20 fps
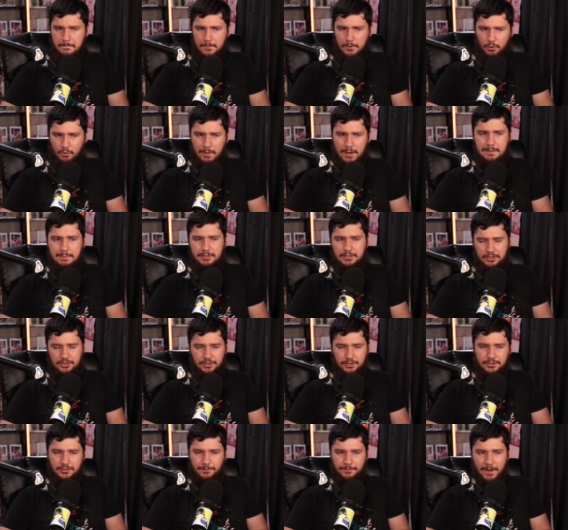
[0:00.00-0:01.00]
Or maybe it's
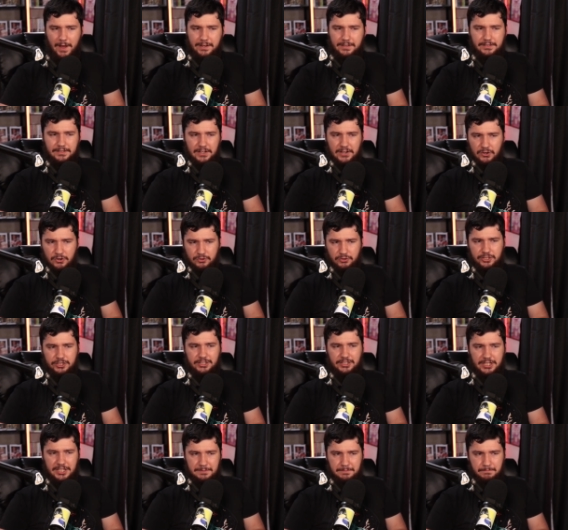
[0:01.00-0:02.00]
just the fact that I don't
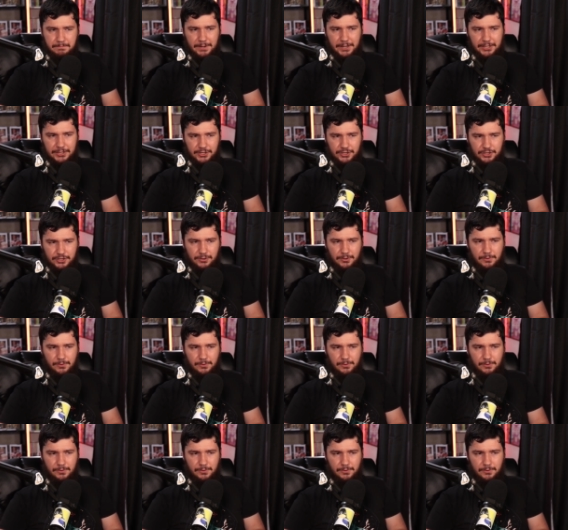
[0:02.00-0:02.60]
sleep much.